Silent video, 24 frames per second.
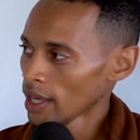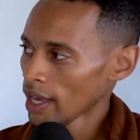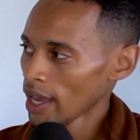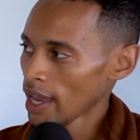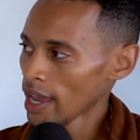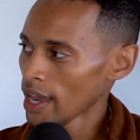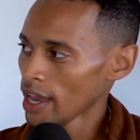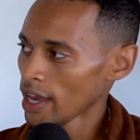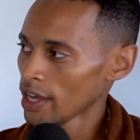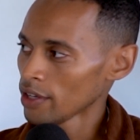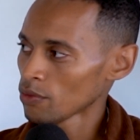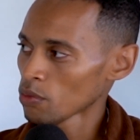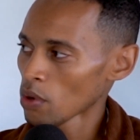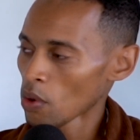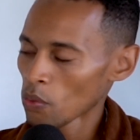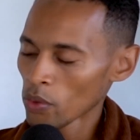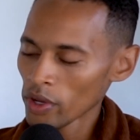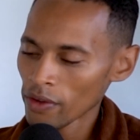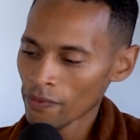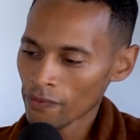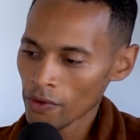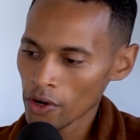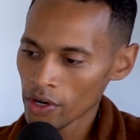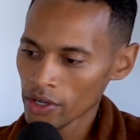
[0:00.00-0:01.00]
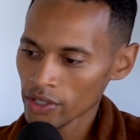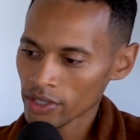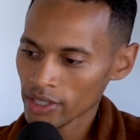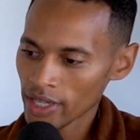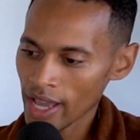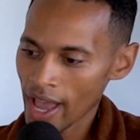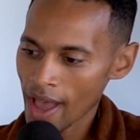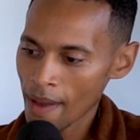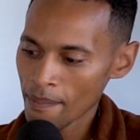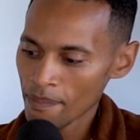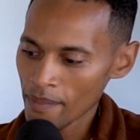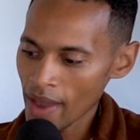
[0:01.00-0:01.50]
And when we first
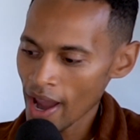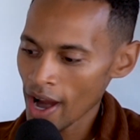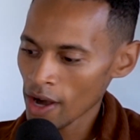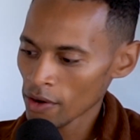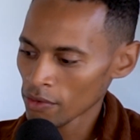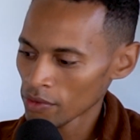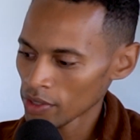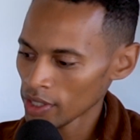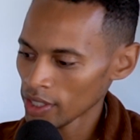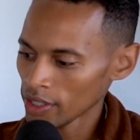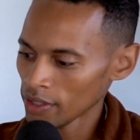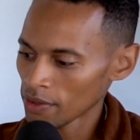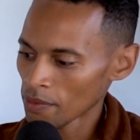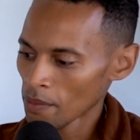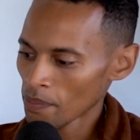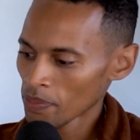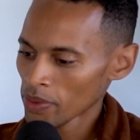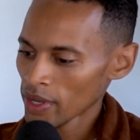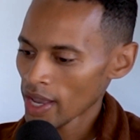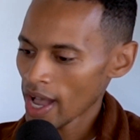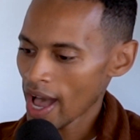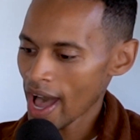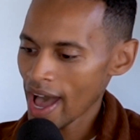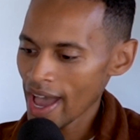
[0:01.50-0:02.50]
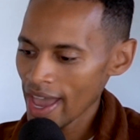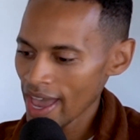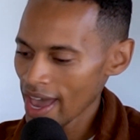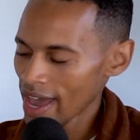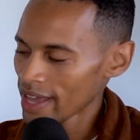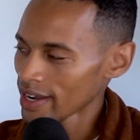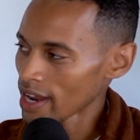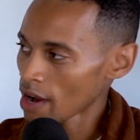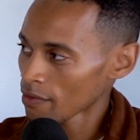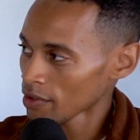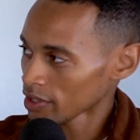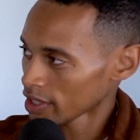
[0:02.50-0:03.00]
got married, I
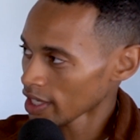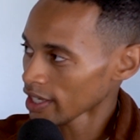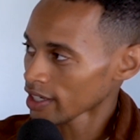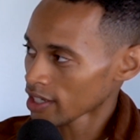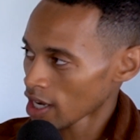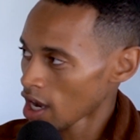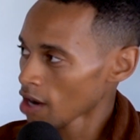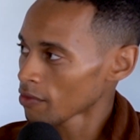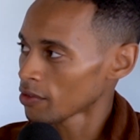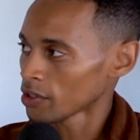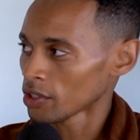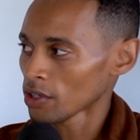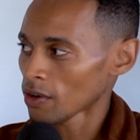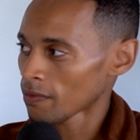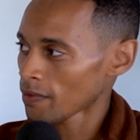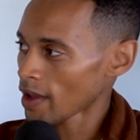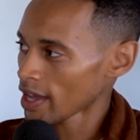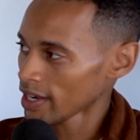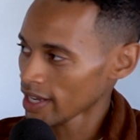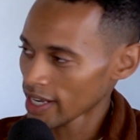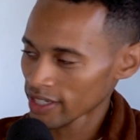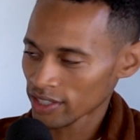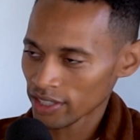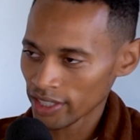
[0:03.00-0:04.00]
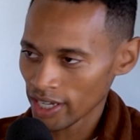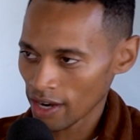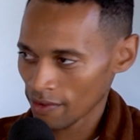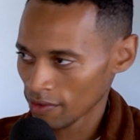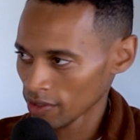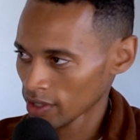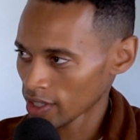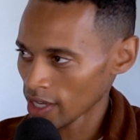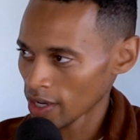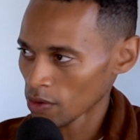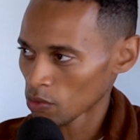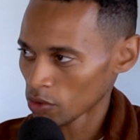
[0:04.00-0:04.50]
had everything covered. You know, financially,
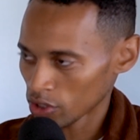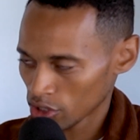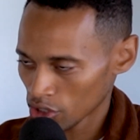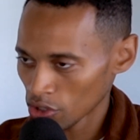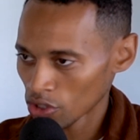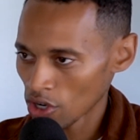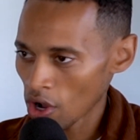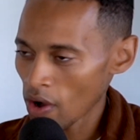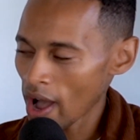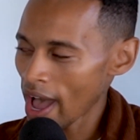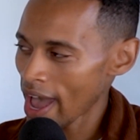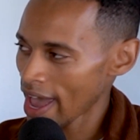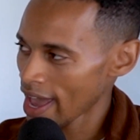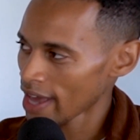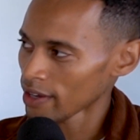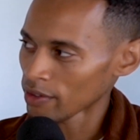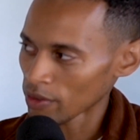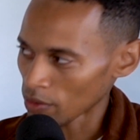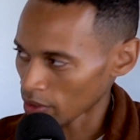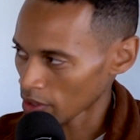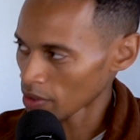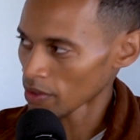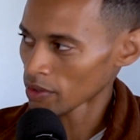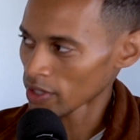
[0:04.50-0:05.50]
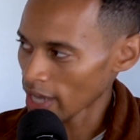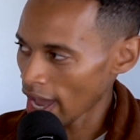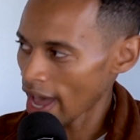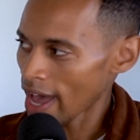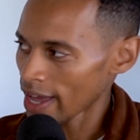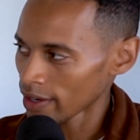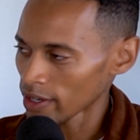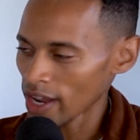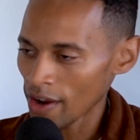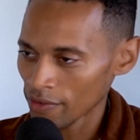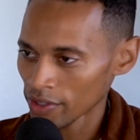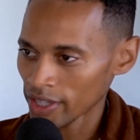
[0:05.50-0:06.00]
everything was, you know, I had
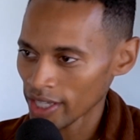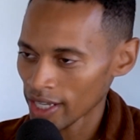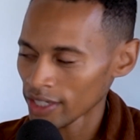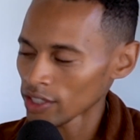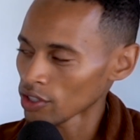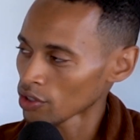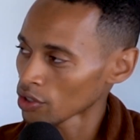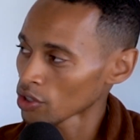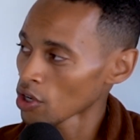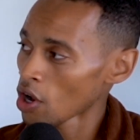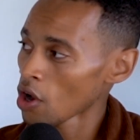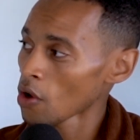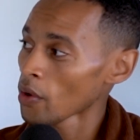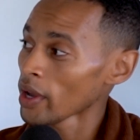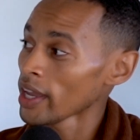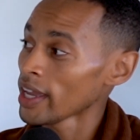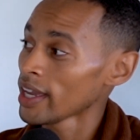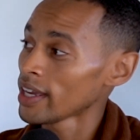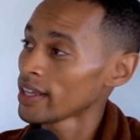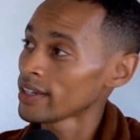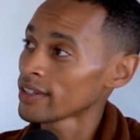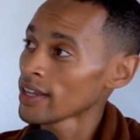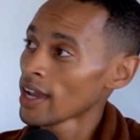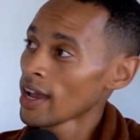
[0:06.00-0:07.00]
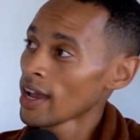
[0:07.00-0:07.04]
got everything I needed to go. And